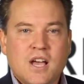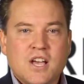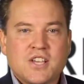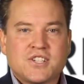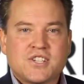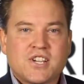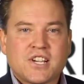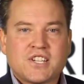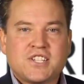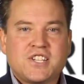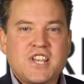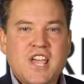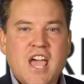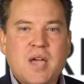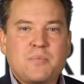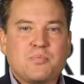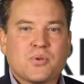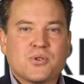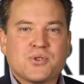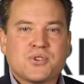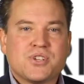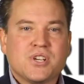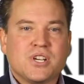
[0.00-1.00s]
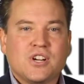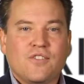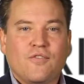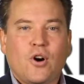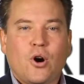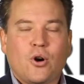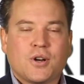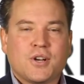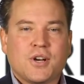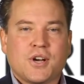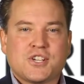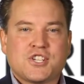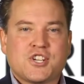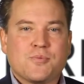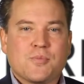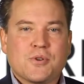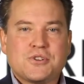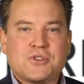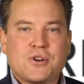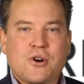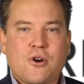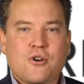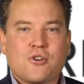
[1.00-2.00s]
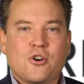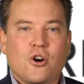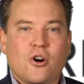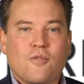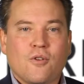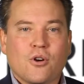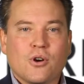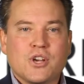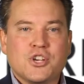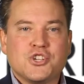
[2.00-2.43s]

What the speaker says: 68% of all customer turnover